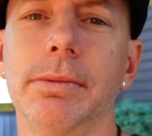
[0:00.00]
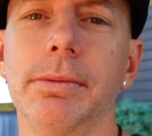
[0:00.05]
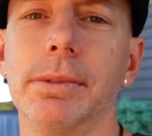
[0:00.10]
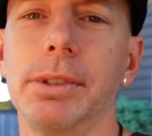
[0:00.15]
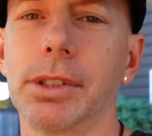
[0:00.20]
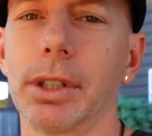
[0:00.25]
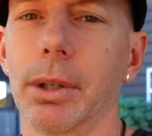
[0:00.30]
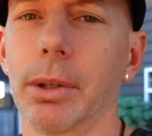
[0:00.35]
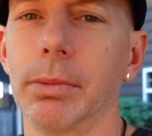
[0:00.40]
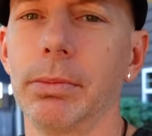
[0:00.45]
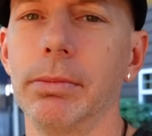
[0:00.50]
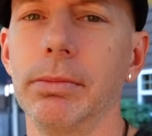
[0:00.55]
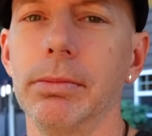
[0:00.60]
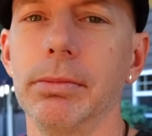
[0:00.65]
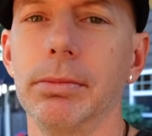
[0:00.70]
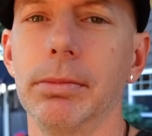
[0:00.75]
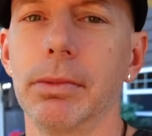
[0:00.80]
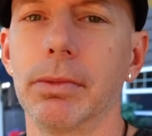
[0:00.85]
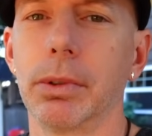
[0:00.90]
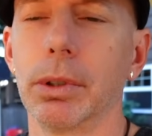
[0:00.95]
So
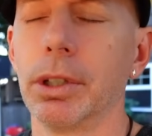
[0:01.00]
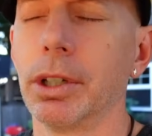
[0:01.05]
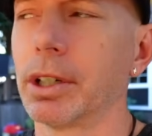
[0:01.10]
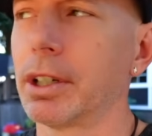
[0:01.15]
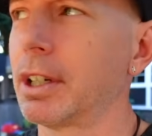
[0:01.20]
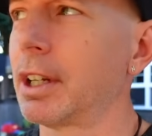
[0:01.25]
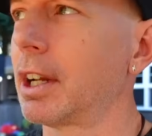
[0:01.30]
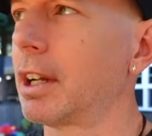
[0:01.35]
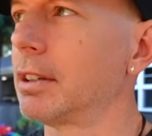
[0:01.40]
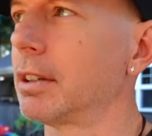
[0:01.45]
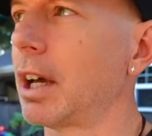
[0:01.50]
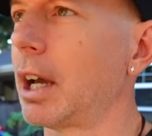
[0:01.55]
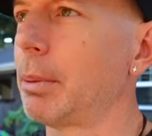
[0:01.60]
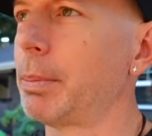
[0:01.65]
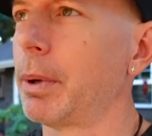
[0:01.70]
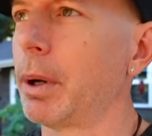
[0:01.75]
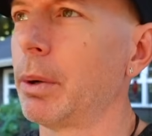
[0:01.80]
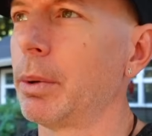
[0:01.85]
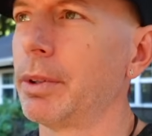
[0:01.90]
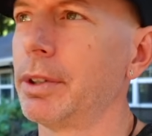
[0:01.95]
if we're looking at a
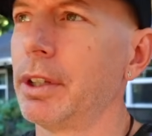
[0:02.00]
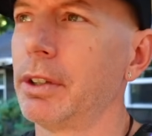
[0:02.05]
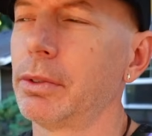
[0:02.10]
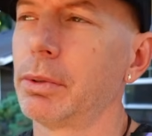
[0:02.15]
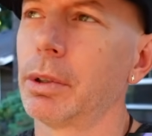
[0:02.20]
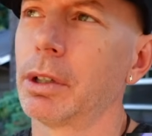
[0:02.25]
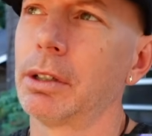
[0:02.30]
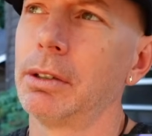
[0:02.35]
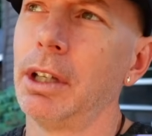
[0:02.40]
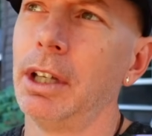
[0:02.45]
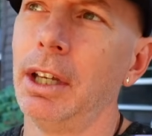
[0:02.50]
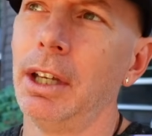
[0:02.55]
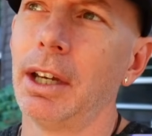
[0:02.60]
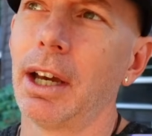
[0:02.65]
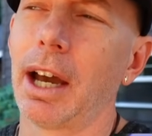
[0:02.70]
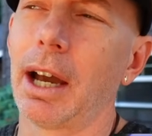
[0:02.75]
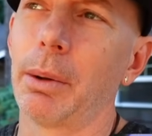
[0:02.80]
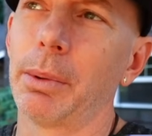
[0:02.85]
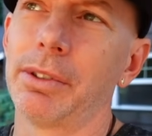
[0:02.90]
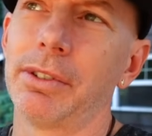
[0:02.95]
LiPo on this one,
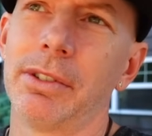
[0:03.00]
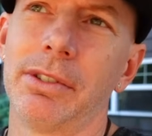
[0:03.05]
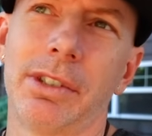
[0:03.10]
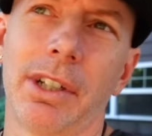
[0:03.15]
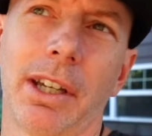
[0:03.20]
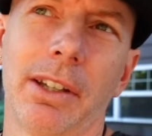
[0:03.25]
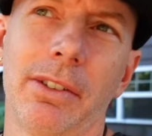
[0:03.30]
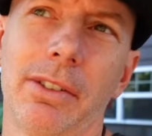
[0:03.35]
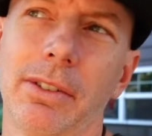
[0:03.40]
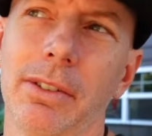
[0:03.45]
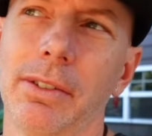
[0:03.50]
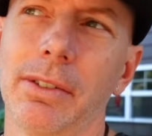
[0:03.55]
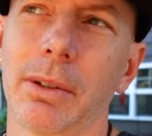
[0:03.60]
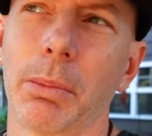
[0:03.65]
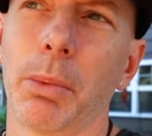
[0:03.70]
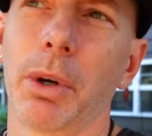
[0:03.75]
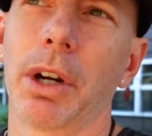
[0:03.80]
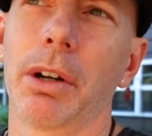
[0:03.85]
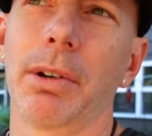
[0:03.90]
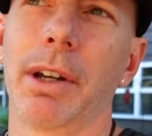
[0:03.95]
I would suggest
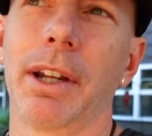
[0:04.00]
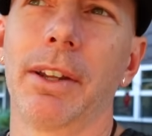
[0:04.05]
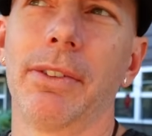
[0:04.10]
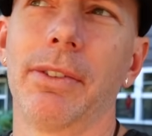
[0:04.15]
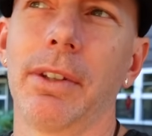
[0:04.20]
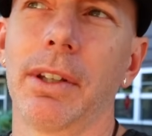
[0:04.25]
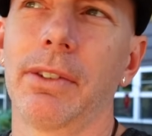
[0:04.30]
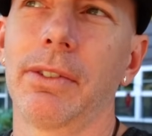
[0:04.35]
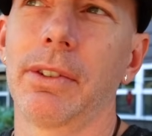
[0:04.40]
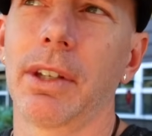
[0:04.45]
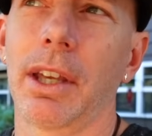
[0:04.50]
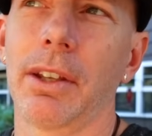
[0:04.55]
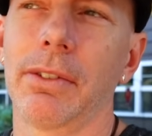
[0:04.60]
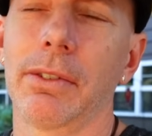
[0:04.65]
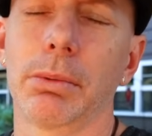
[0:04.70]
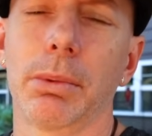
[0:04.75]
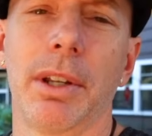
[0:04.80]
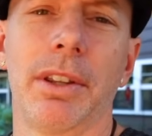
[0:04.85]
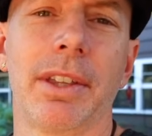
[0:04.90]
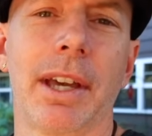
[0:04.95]
somewhere around a
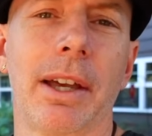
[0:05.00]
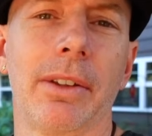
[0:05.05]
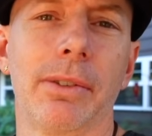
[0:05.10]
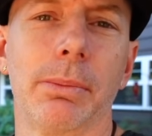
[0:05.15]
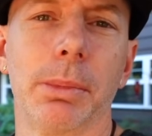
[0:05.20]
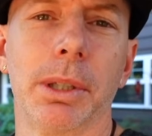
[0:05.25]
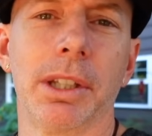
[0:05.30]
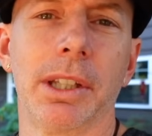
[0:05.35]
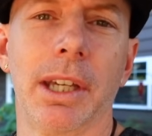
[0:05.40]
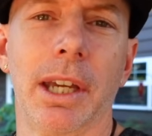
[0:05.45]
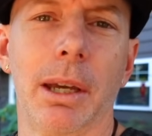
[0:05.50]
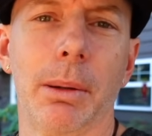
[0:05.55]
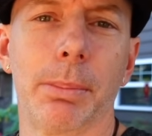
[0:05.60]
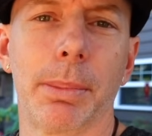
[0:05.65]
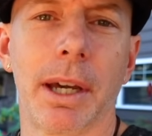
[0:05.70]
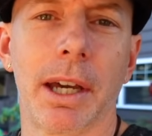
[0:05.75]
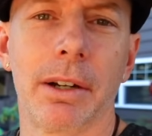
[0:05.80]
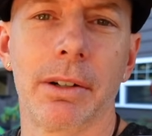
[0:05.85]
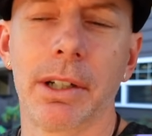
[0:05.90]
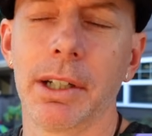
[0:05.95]
6S 3000 milliamp
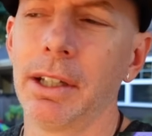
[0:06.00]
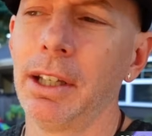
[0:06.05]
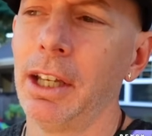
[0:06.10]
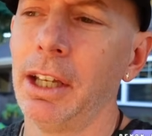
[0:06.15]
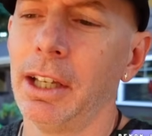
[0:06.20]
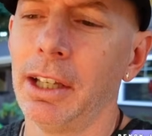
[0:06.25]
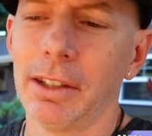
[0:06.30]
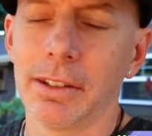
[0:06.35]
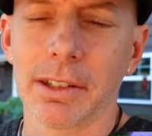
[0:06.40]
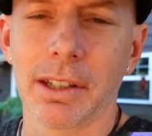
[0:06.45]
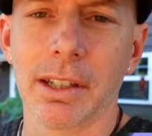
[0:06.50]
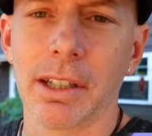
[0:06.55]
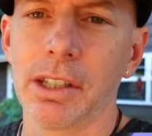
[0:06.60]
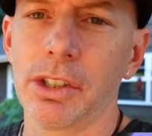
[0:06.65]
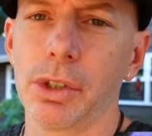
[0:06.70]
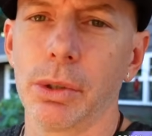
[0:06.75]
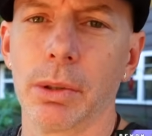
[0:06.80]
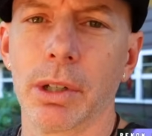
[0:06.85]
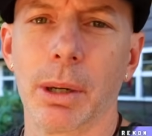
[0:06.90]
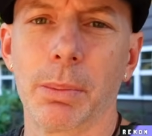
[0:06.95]
battery. It's gonna
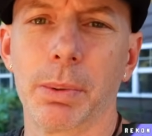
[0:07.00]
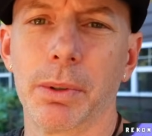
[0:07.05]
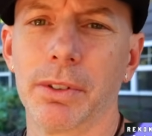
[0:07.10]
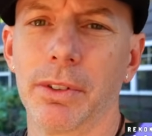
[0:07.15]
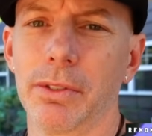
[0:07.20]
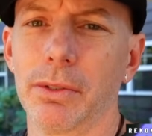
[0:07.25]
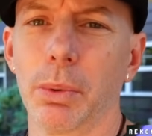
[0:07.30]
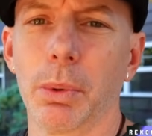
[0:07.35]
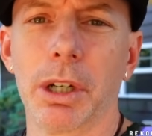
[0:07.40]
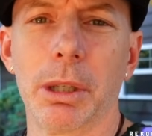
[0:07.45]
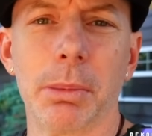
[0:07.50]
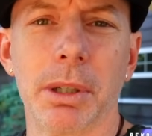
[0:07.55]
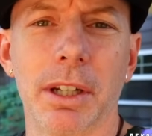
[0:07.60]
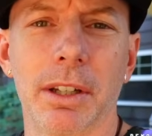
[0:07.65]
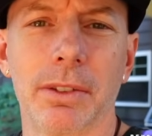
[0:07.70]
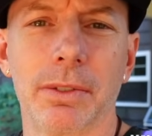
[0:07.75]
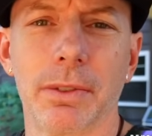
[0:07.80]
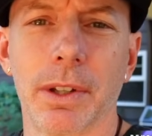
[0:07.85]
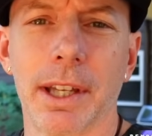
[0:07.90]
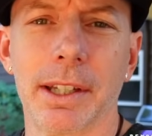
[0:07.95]
get you an upwards of 20
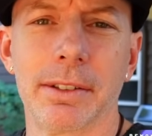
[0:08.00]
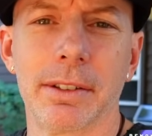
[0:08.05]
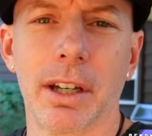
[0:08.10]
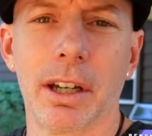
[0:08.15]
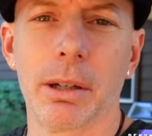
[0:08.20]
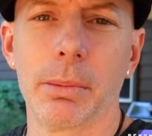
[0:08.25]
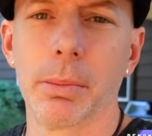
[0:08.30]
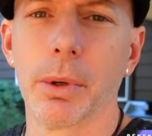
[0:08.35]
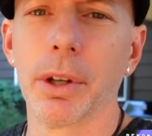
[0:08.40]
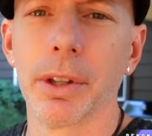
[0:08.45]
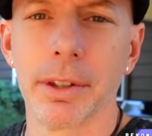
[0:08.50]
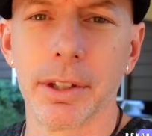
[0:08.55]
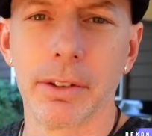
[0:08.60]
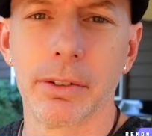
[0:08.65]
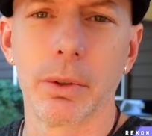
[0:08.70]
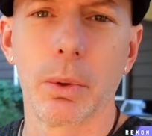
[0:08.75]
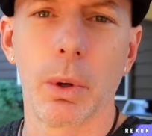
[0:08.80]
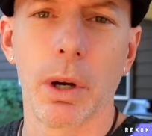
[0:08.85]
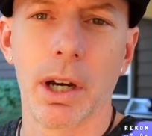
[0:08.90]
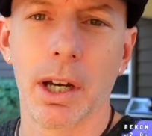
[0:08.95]
minutes flight time on
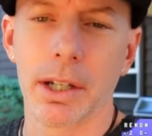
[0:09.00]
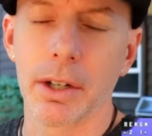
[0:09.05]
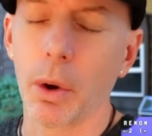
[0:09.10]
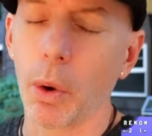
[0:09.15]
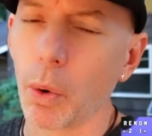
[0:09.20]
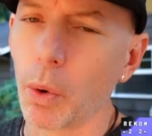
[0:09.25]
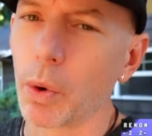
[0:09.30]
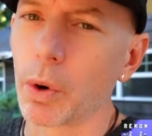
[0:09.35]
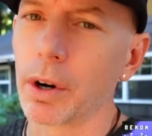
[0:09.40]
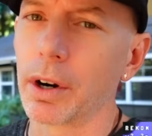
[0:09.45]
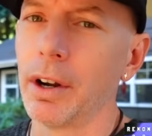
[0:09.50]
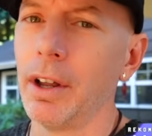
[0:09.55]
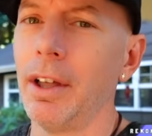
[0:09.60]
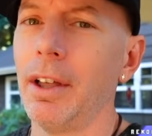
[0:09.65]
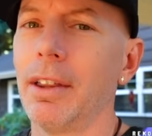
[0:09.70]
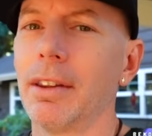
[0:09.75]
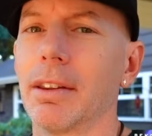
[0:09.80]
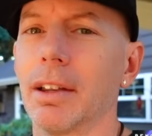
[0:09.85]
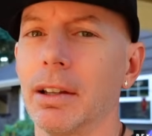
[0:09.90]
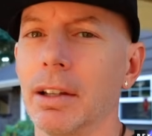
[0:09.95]
this quad or
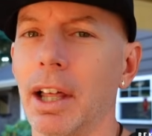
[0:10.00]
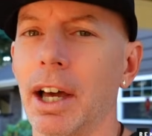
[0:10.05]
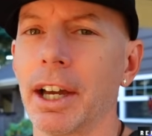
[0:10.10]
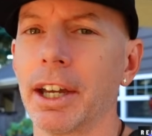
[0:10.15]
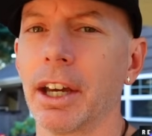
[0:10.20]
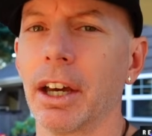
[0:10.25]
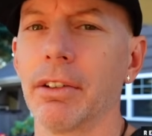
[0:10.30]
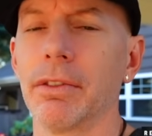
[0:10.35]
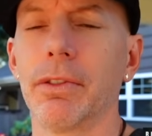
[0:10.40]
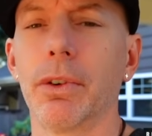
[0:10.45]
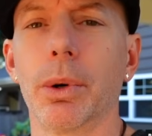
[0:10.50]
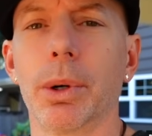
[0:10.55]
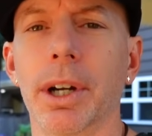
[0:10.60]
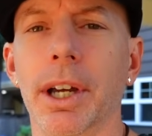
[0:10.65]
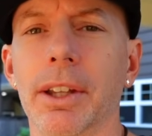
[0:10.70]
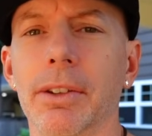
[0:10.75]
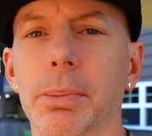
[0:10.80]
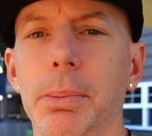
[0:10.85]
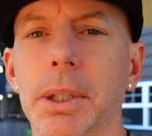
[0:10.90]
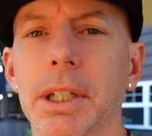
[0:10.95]
the Li-ion
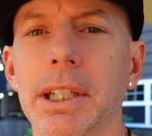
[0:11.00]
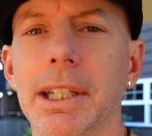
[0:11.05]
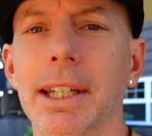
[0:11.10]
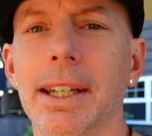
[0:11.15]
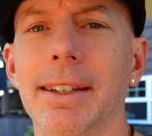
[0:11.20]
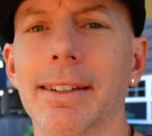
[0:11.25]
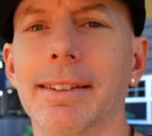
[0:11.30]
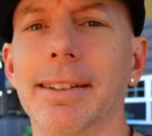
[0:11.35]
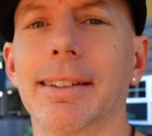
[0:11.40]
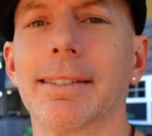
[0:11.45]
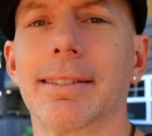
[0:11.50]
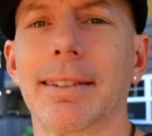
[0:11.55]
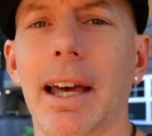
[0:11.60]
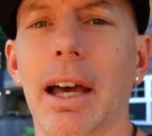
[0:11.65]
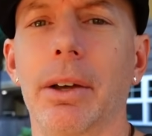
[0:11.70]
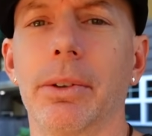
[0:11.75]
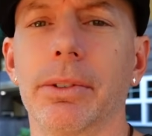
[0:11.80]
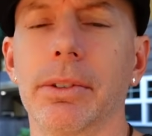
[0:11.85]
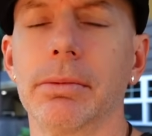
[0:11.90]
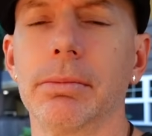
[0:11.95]
4SP
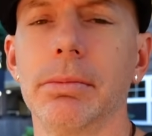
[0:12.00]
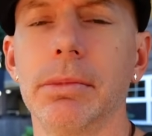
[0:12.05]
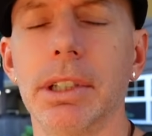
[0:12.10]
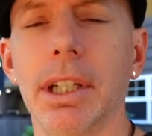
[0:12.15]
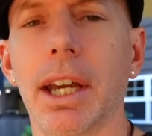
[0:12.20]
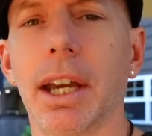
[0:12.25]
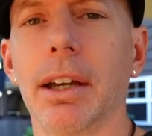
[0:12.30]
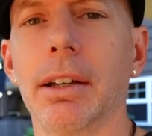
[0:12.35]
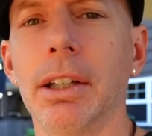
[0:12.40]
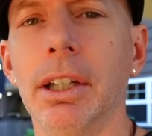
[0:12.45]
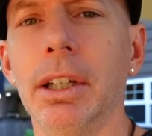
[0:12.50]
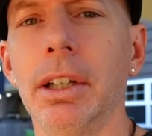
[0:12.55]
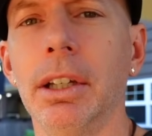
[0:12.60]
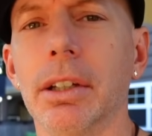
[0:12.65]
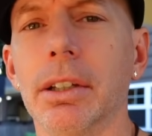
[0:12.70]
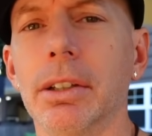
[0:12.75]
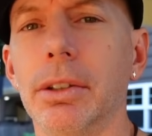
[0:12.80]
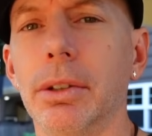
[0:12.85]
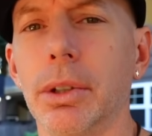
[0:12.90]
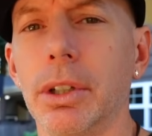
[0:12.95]
6000. Yeah,
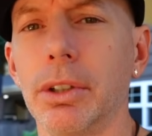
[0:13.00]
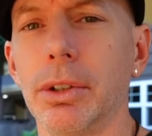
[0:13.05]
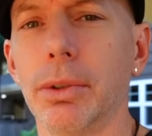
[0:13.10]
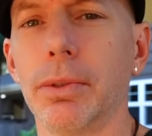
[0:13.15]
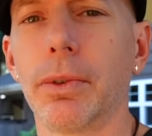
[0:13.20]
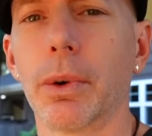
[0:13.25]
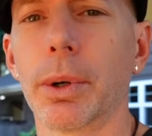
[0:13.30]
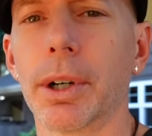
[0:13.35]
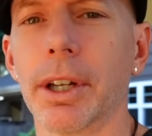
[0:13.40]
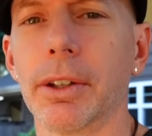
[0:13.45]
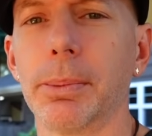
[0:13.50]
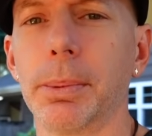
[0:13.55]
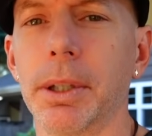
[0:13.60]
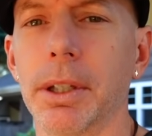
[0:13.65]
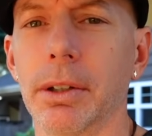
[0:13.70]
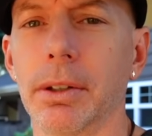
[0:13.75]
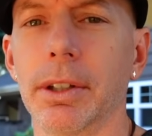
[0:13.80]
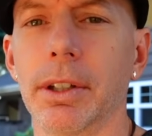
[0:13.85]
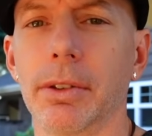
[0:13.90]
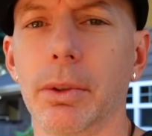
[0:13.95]
you can do
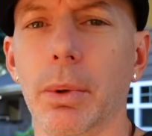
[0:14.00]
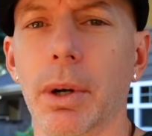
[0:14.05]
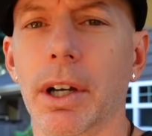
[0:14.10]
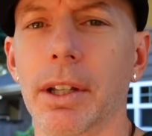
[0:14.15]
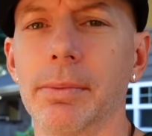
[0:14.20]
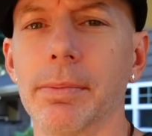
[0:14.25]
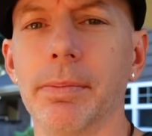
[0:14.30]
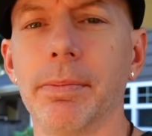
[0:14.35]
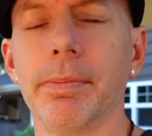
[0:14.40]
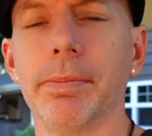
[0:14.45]
4SP on this quad.